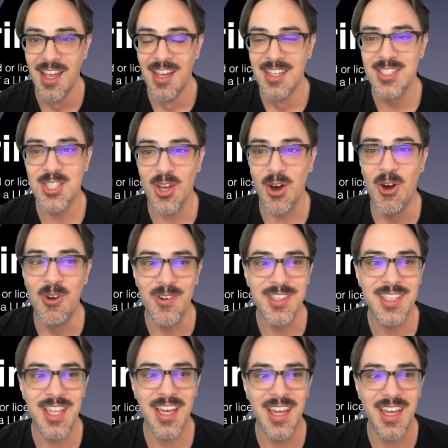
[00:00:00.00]
So
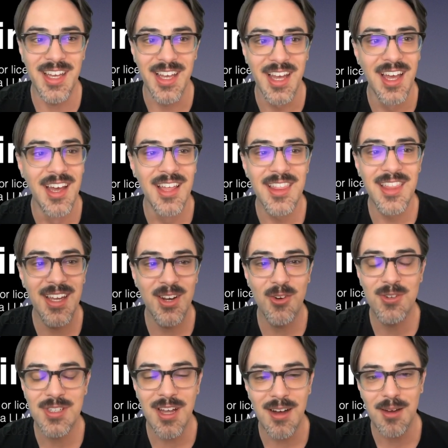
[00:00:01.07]
they
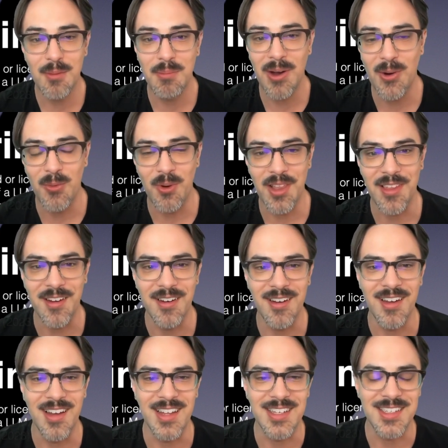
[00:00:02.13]
don't talk about whether or not